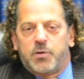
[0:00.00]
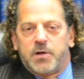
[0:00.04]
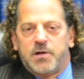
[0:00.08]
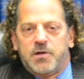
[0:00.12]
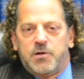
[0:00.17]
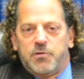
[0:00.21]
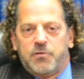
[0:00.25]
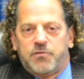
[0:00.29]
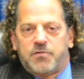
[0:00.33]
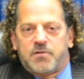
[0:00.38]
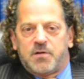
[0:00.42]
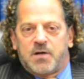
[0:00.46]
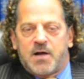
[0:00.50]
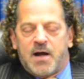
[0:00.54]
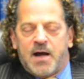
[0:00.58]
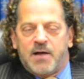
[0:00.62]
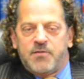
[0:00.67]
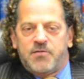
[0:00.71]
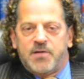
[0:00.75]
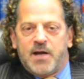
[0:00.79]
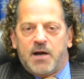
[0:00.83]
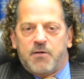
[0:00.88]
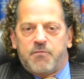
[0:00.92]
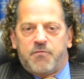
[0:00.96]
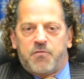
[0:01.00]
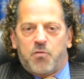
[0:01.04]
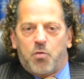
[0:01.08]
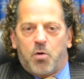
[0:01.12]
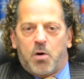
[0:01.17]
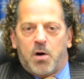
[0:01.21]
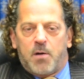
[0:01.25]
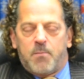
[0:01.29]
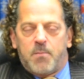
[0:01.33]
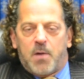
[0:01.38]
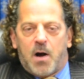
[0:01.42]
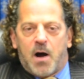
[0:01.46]
you can use the contact
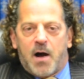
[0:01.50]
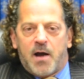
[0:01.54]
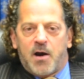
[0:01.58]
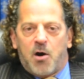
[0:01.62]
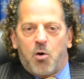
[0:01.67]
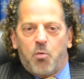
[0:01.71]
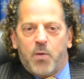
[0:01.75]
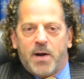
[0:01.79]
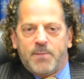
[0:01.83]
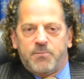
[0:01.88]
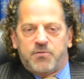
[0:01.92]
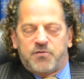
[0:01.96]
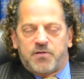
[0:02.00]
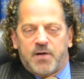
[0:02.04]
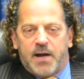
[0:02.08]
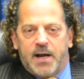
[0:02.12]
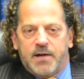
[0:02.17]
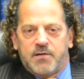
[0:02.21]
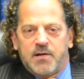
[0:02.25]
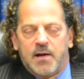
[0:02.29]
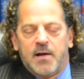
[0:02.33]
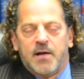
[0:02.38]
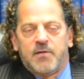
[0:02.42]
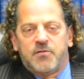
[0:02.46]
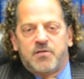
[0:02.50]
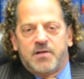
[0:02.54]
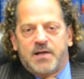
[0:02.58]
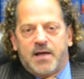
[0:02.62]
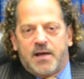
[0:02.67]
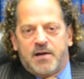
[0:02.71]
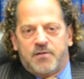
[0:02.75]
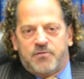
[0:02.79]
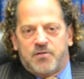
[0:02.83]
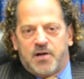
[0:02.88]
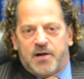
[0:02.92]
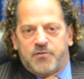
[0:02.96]
form on our website
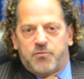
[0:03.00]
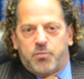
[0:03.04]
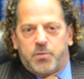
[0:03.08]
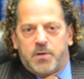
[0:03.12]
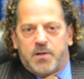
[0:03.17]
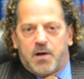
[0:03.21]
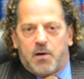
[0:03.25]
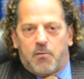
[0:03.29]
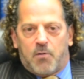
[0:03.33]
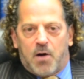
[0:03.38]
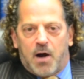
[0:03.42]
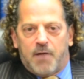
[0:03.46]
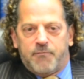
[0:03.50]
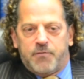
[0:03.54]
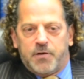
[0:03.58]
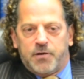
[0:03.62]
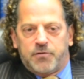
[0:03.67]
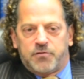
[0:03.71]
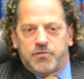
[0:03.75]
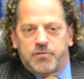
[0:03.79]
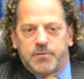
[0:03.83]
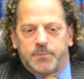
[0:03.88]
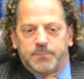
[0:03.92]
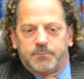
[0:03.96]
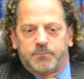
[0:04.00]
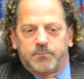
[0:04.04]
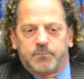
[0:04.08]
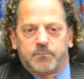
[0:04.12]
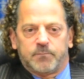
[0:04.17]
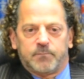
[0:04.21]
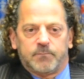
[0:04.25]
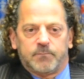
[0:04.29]
to get in touch with our office.